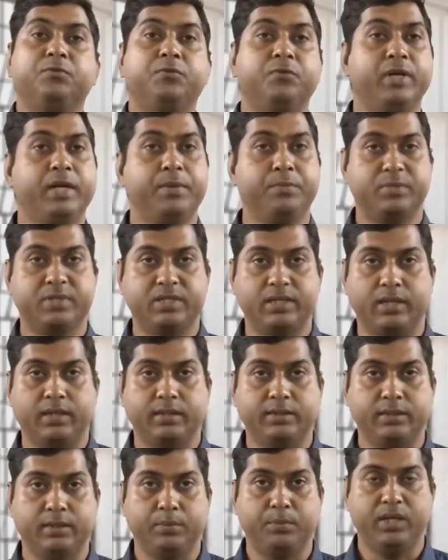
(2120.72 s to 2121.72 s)
frame
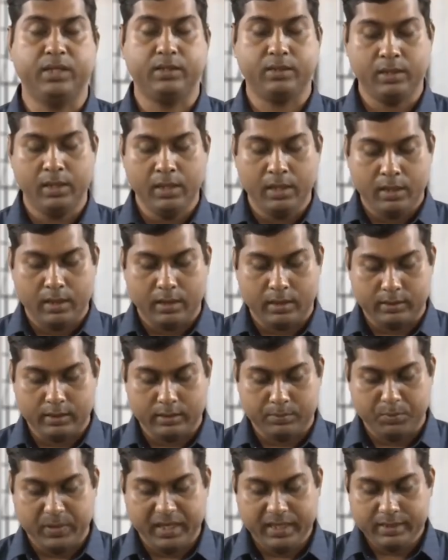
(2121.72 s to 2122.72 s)
structure, but uh,
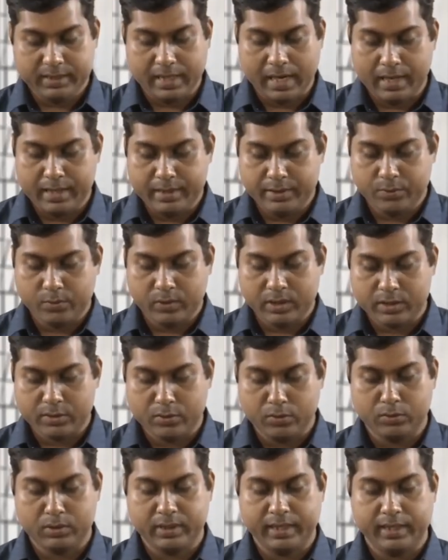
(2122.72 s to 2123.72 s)
the main challenge was
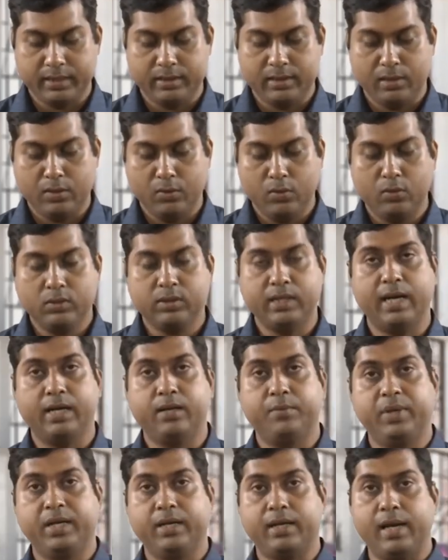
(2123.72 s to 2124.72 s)
to take the load
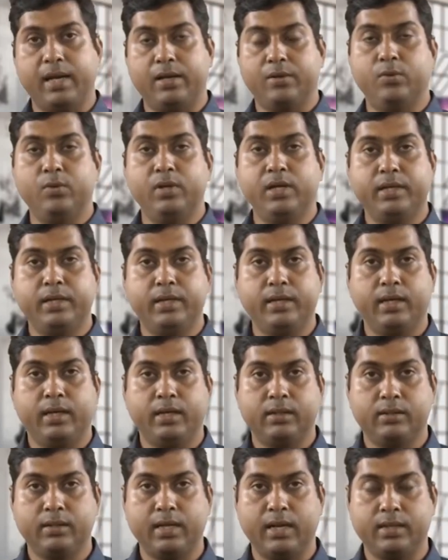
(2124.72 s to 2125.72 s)
that being calculated
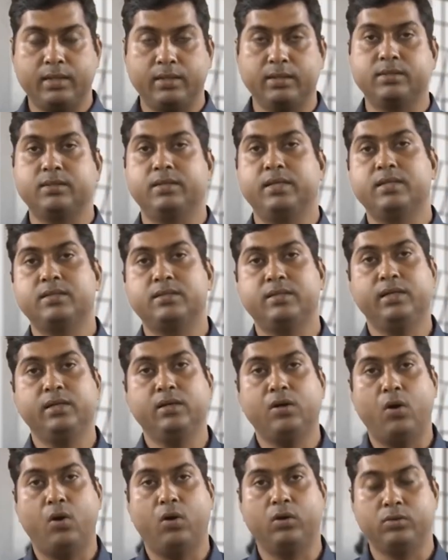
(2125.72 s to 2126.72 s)
and that is
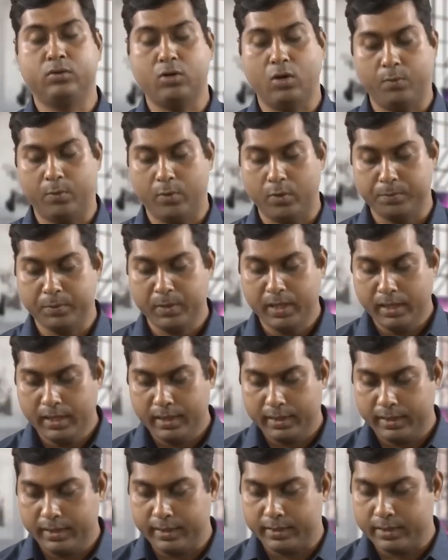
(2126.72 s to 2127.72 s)
resting on top of
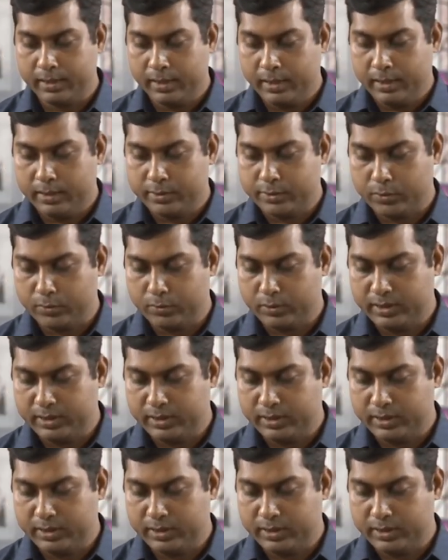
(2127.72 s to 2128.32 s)
it. So,